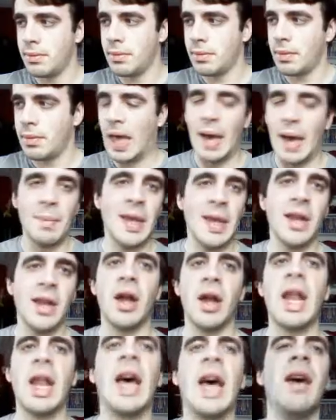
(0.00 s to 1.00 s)
I may not
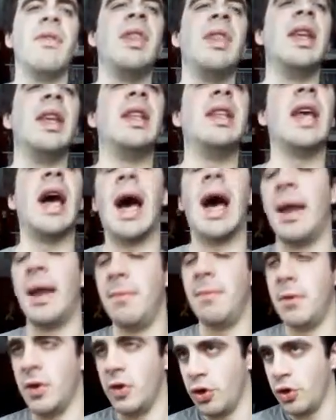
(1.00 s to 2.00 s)
have the time
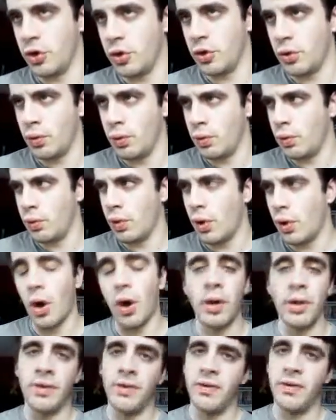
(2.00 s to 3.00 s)
to do
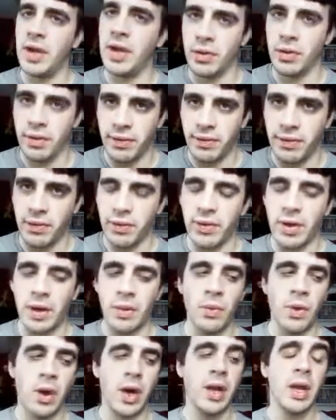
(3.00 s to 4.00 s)
all the video reviews I
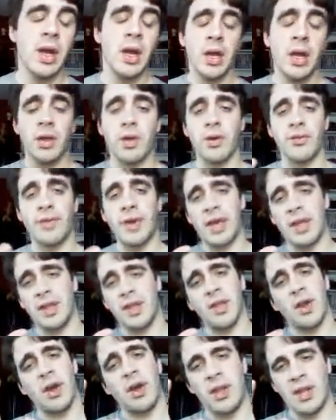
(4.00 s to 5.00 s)
want, so if I
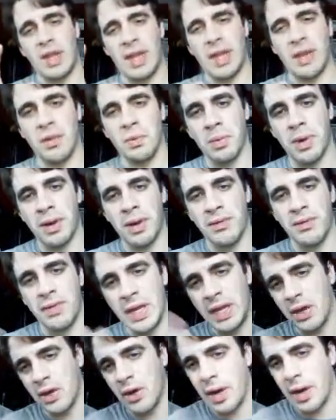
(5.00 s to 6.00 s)
consolidate it in one
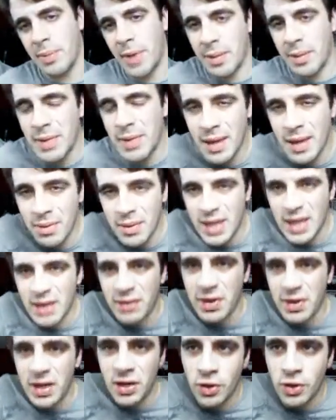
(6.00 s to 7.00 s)
video, I might be able to give
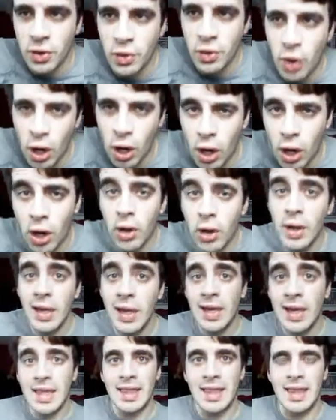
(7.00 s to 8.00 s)
it to you all
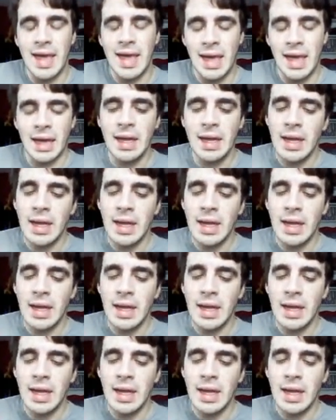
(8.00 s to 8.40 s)
then.